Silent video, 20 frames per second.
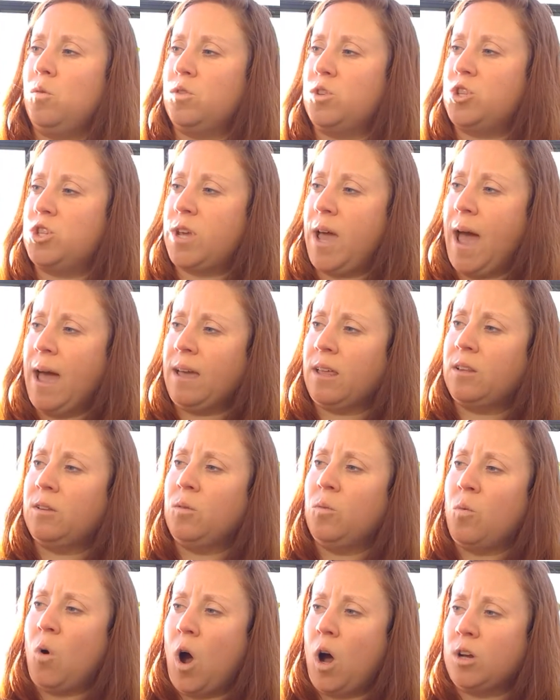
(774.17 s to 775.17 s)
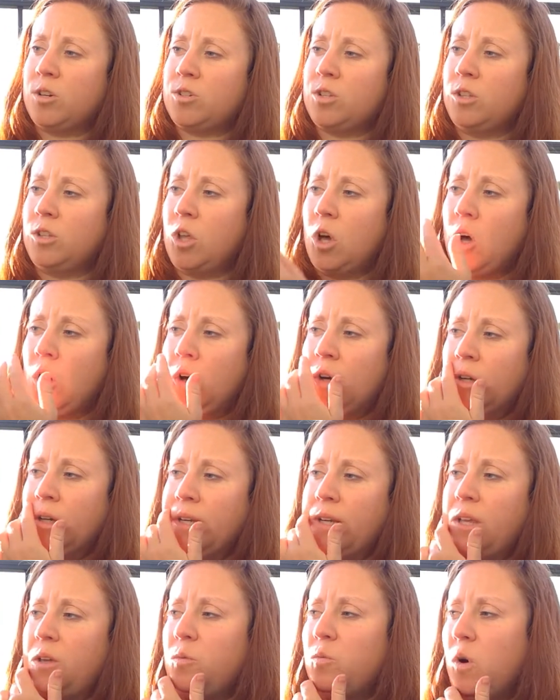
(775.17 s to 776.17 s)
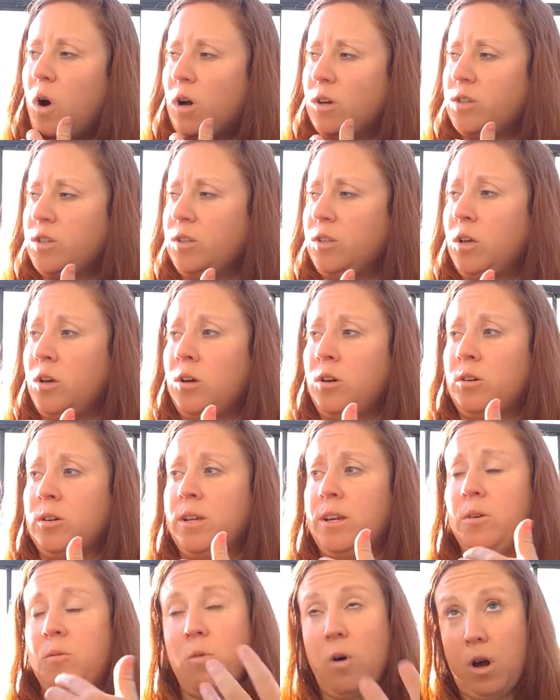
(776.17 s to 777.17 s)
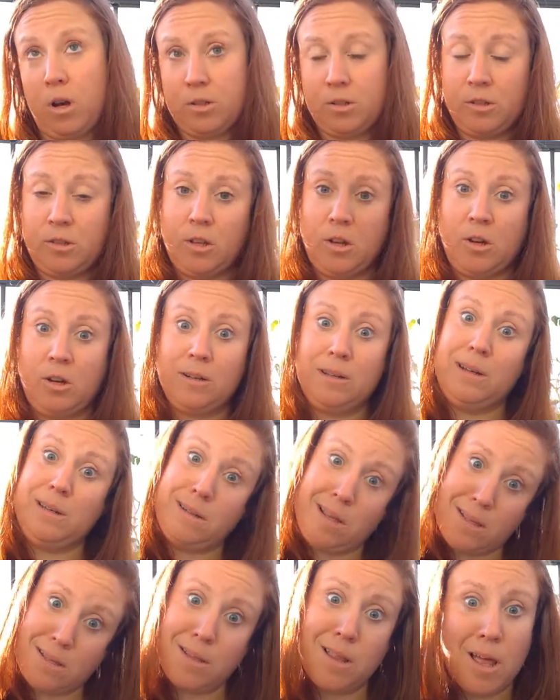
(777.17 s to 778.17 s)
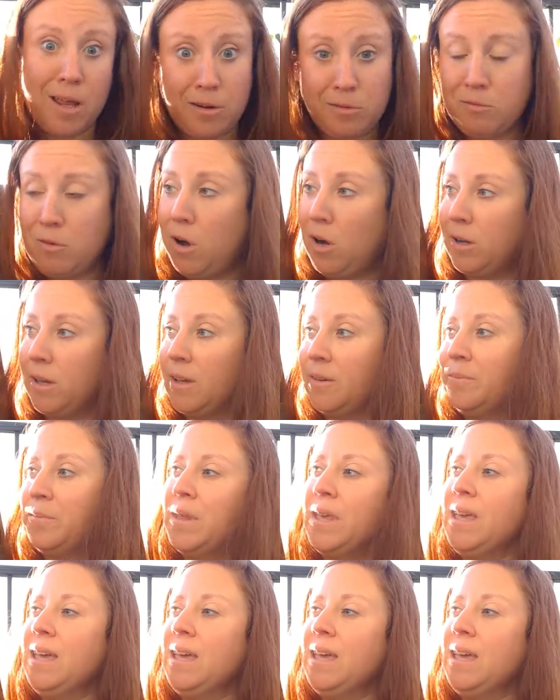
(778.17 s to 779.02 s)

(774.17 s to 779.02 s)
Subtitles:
Jack walked along and he walked along and he walked along and he does a lot of walking